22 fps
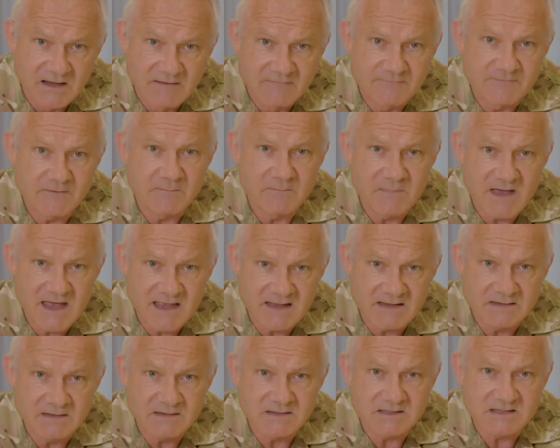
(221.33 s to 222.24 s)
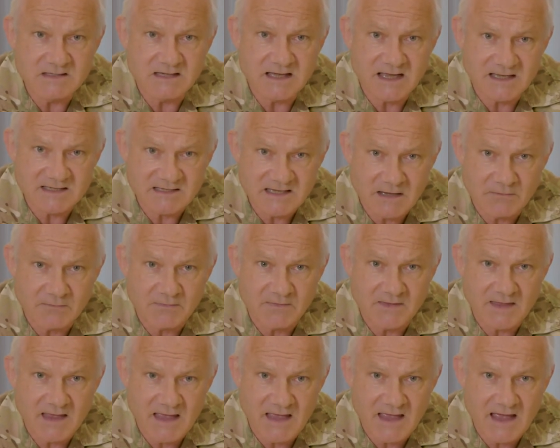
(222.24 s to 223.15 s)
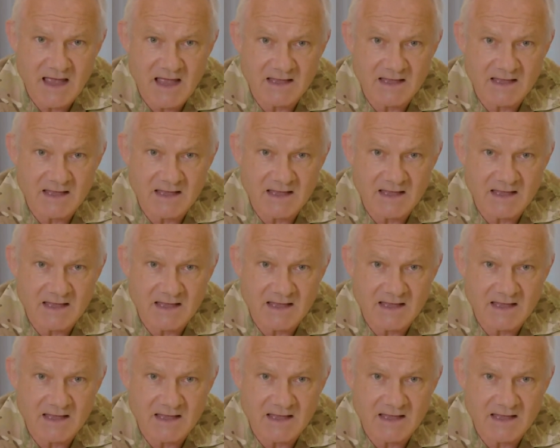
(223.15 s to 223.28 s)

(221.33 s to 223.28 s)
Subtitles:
For men to get out there